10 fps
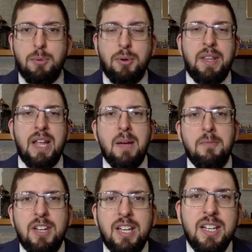more depth
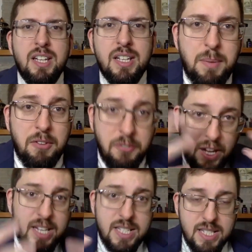in my
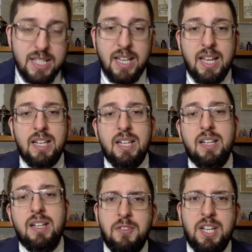face and uh,
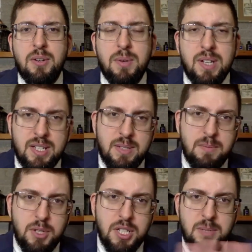video. It
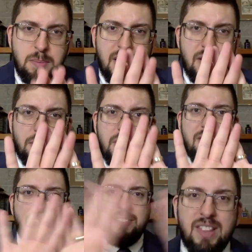doesn't make everything
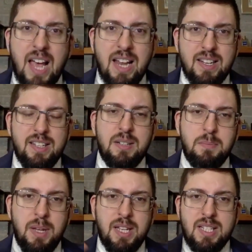flat, it
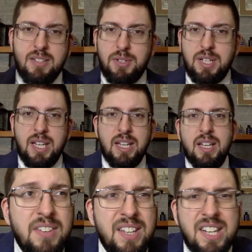makes everything
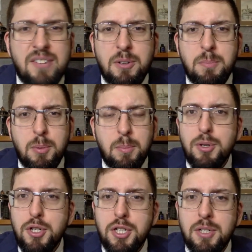in different
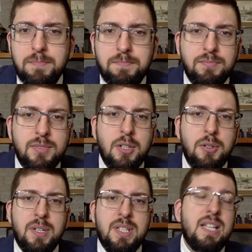proportion. Don't
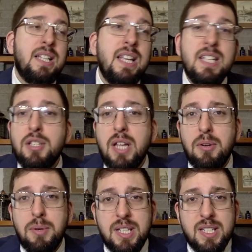know exactly how
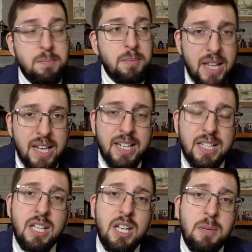to explain
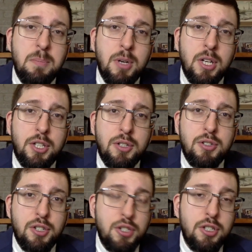it, but you
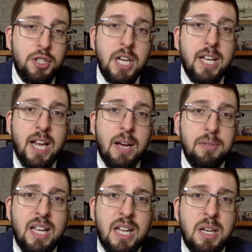should check it out.
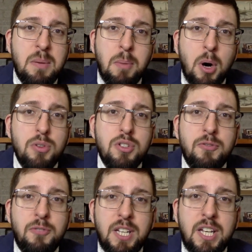In most
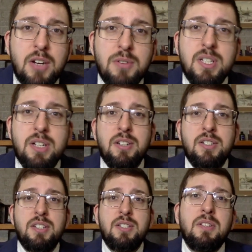videos,
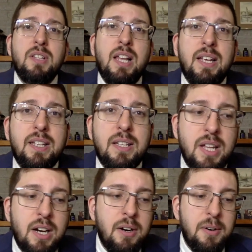there's like that
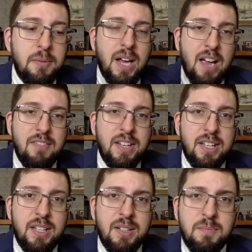are
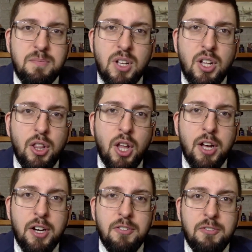having a
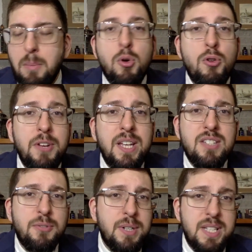lot of movies,
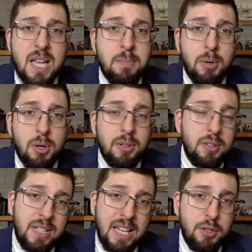for example,
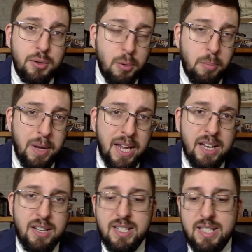that you go pay
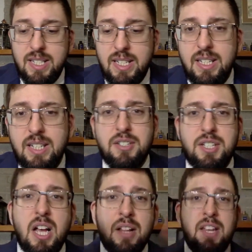and see. There's
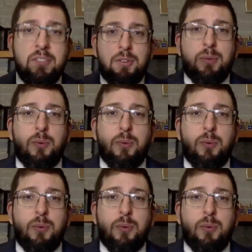on uh, never